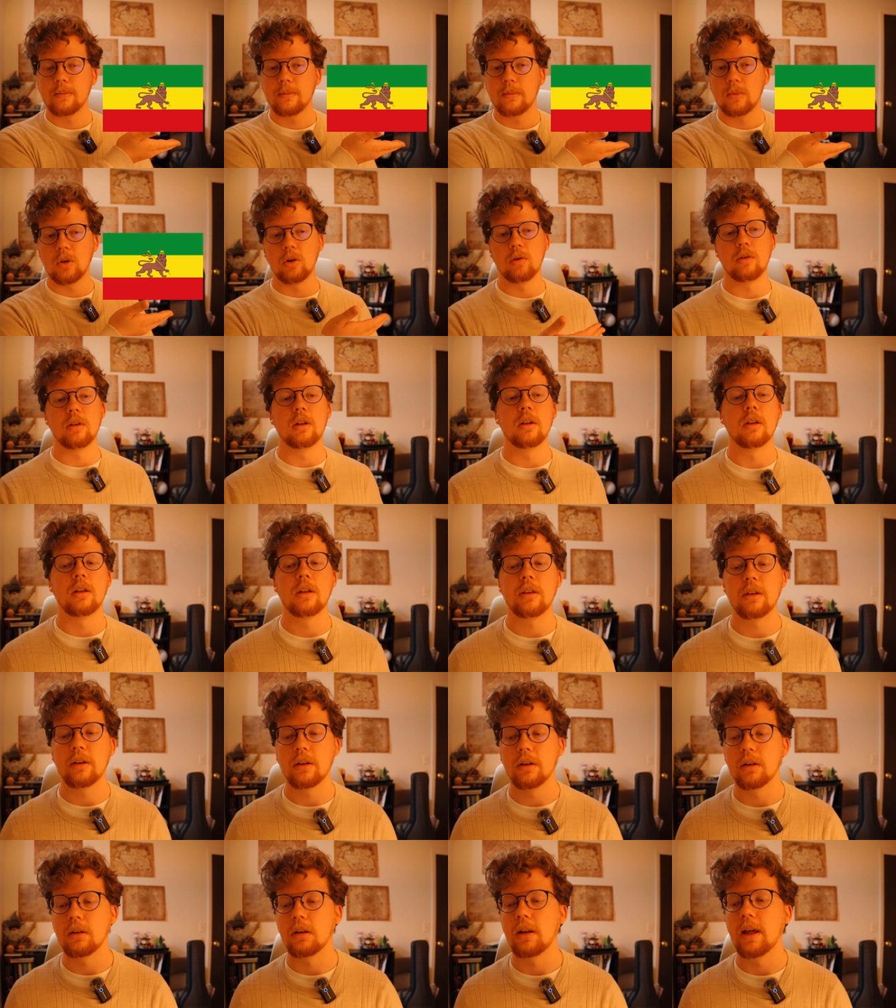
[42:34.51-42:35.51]
There's this
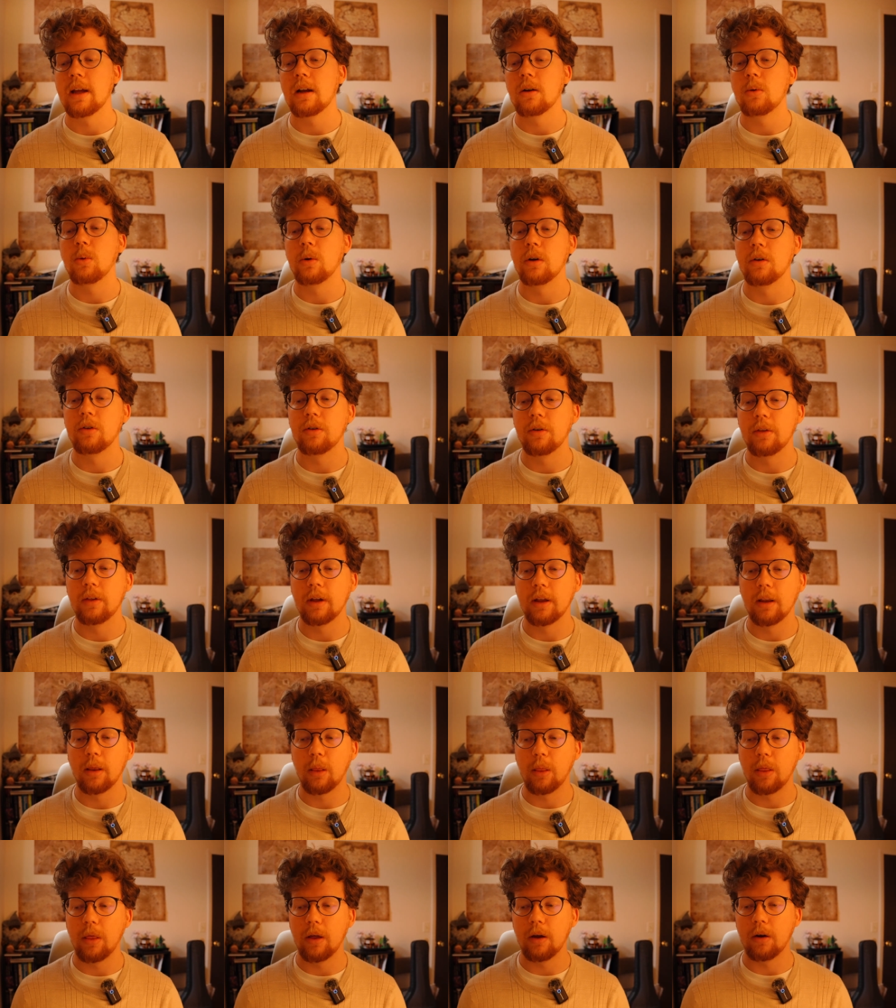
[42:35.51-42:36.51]
language
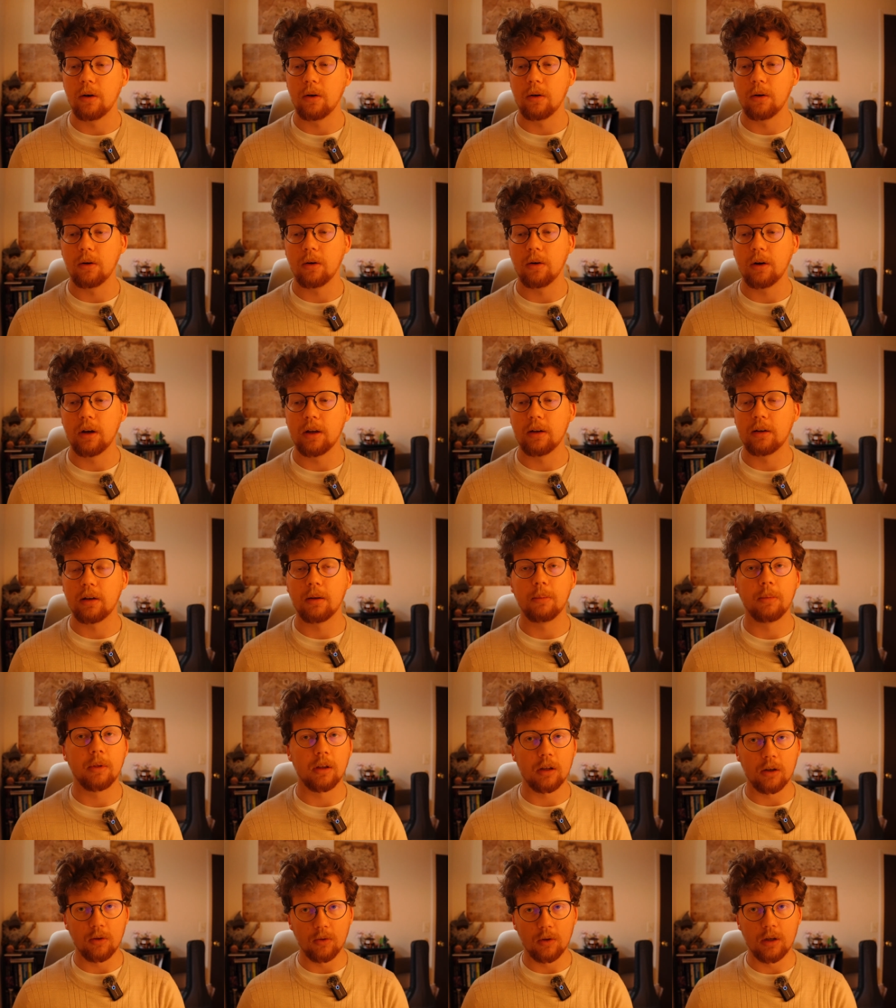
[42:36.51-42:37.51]
that there is
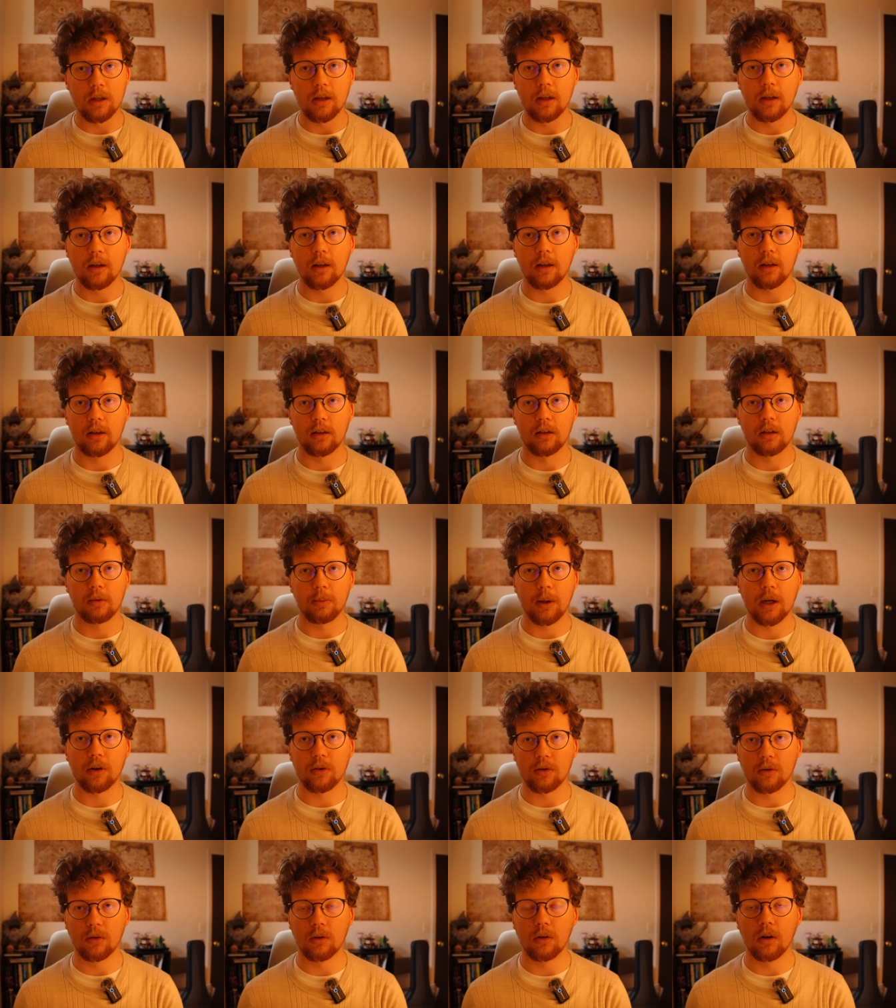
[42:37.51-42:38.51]
something unique and
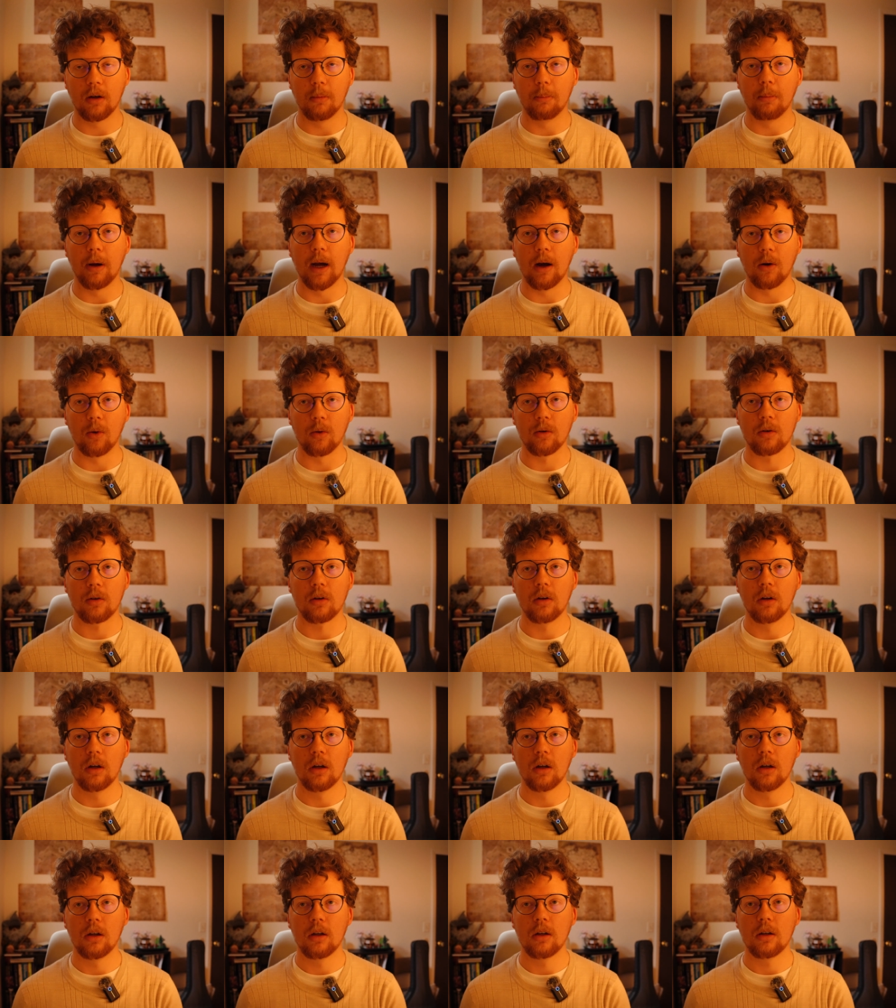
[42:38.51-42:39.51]
special about
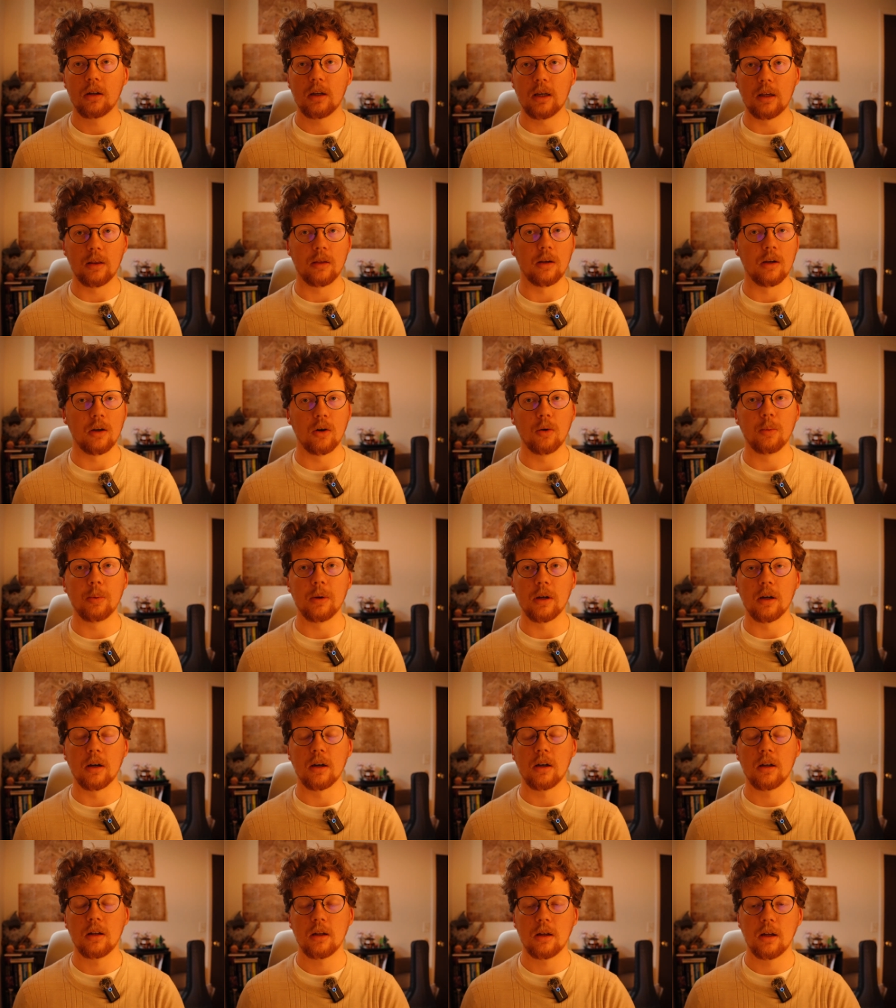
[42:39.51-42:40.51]

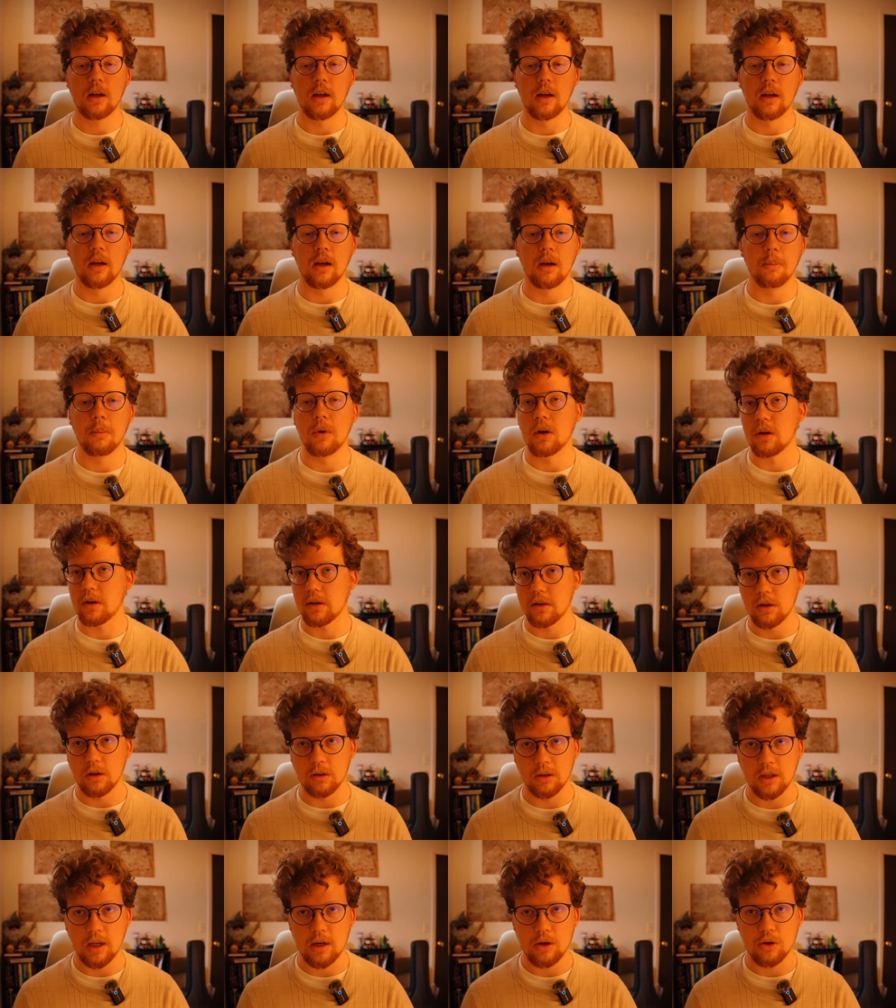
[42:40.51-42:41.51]
Ethiopia amongst
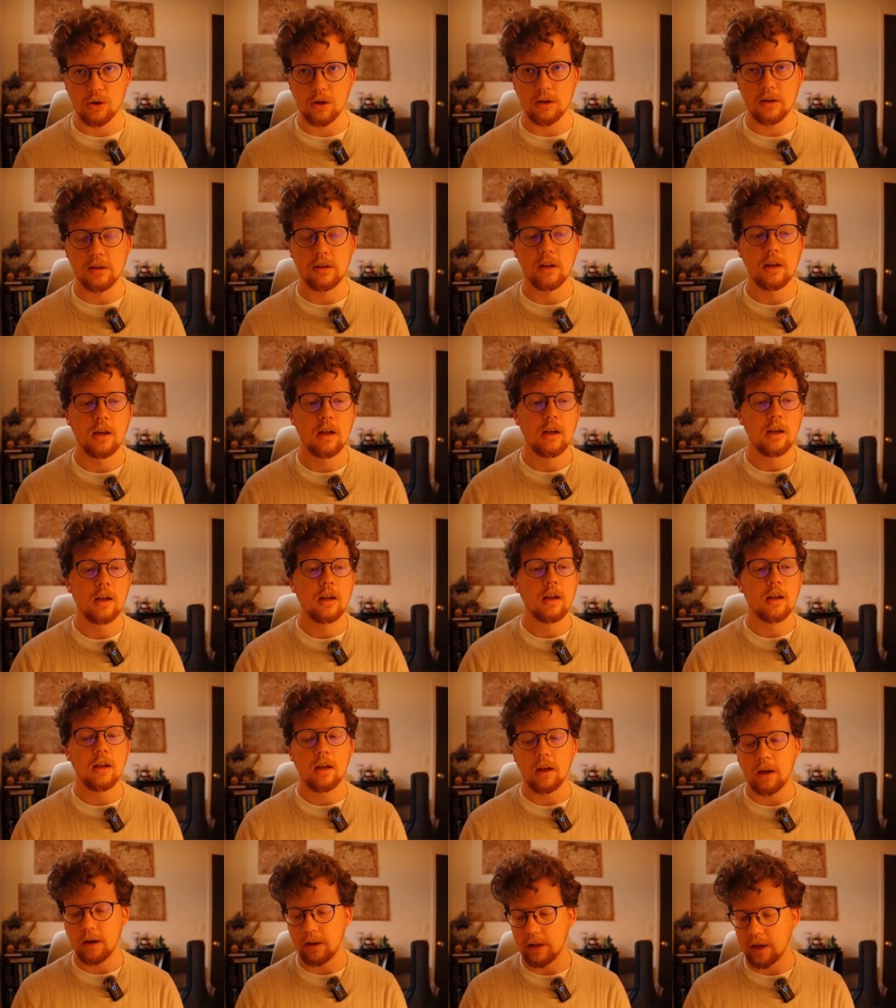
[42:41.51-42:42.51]
all nations.
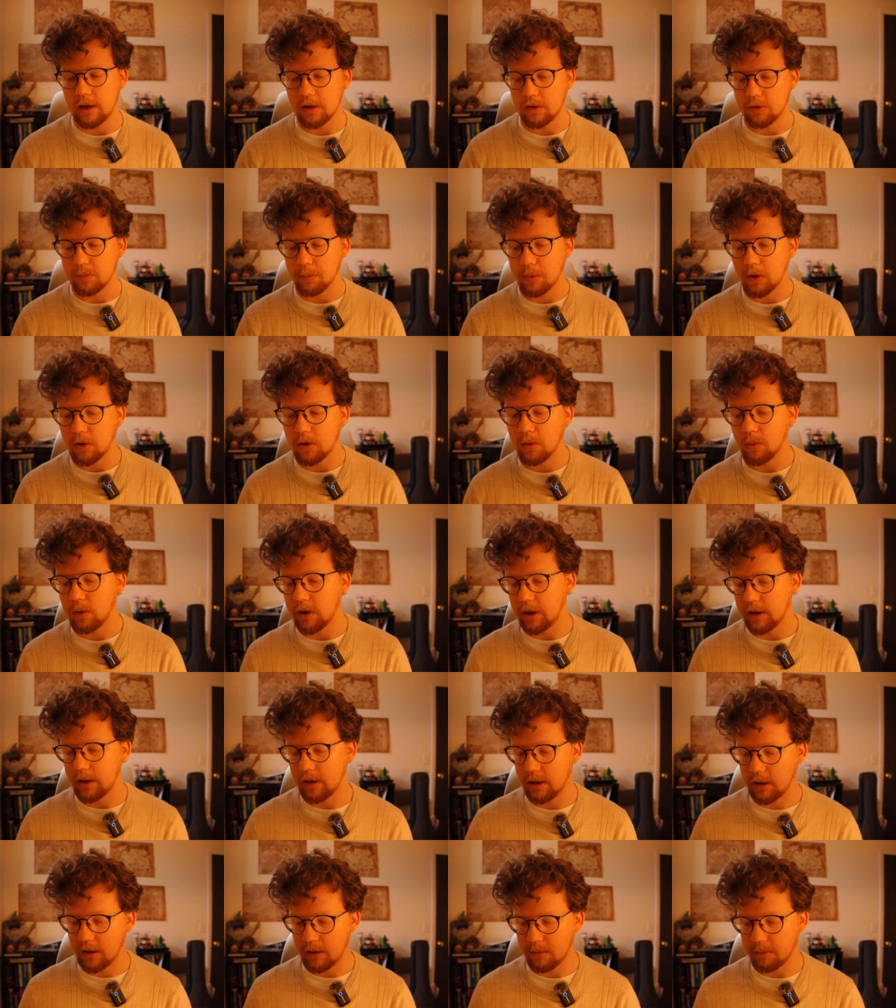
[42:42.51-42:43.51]
And that is part of
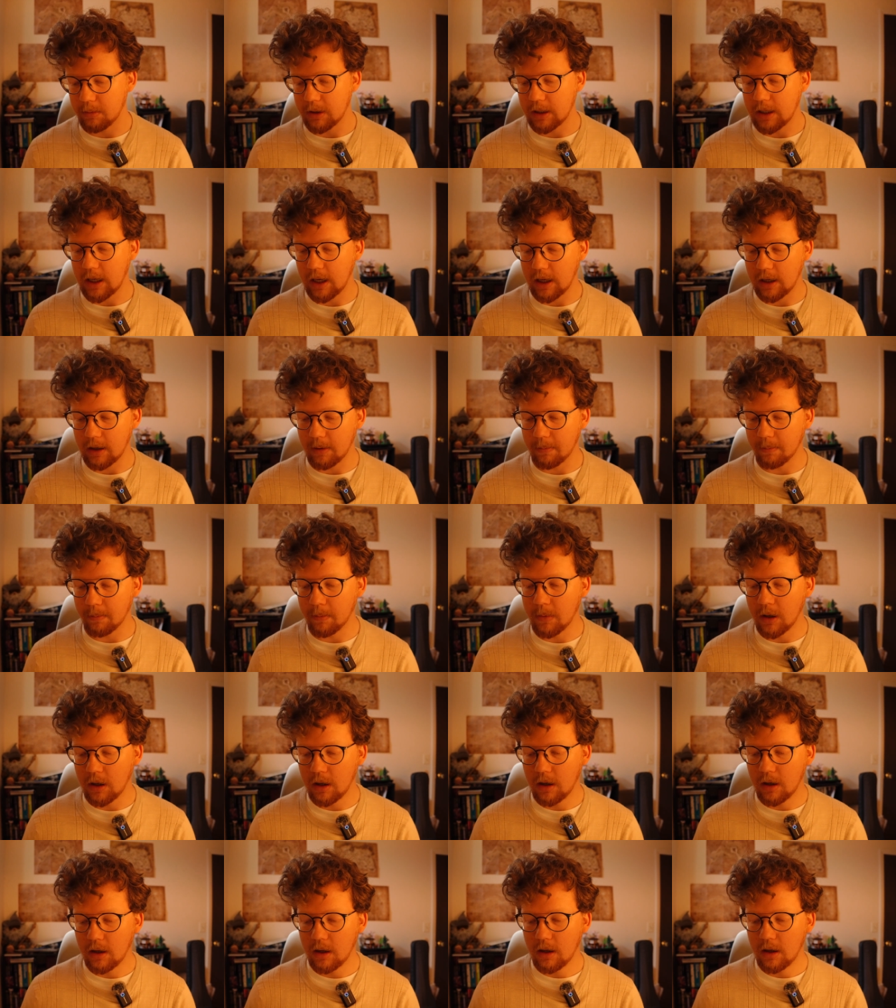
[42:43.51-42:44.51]
why it became
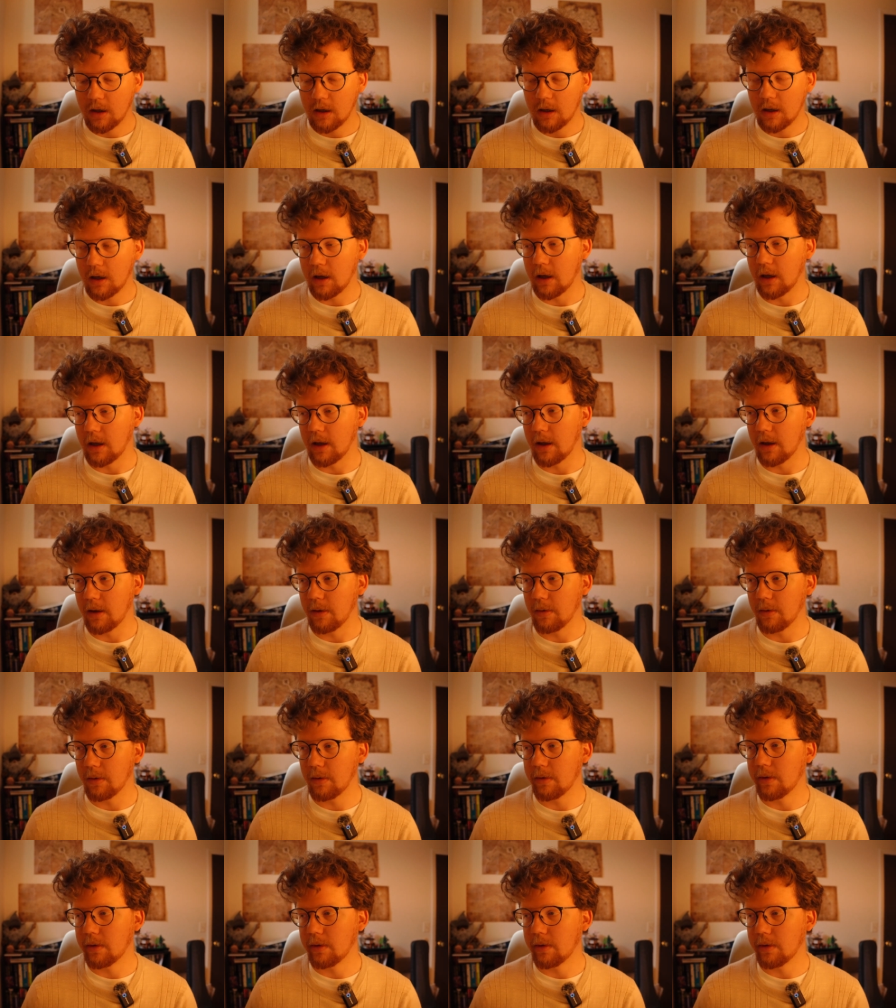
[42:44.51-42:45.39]
a